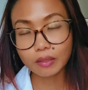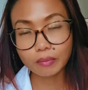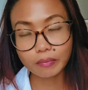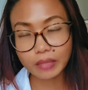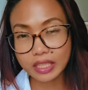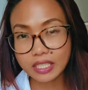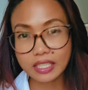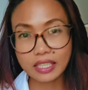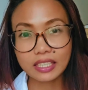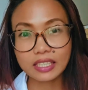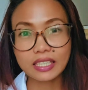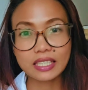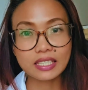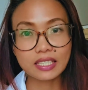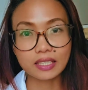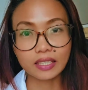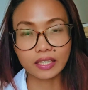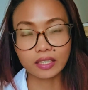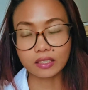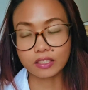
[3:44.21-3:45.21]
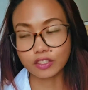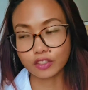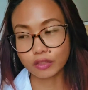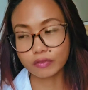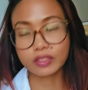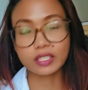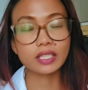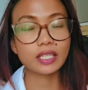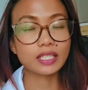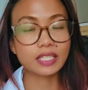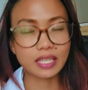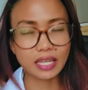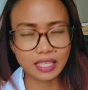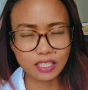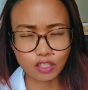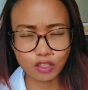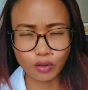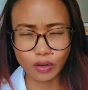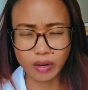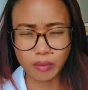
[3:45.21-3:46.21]
basically, it's like serves
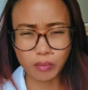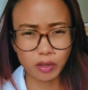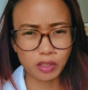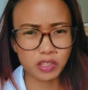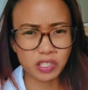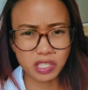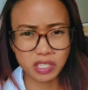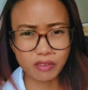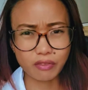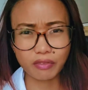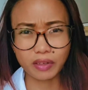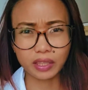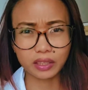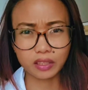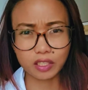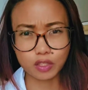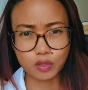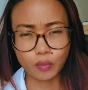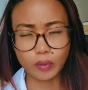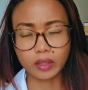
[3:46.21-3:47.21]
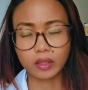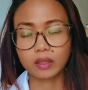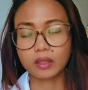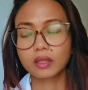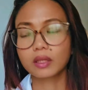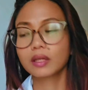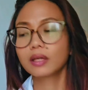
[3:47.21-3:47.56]
as your emergency fund as well.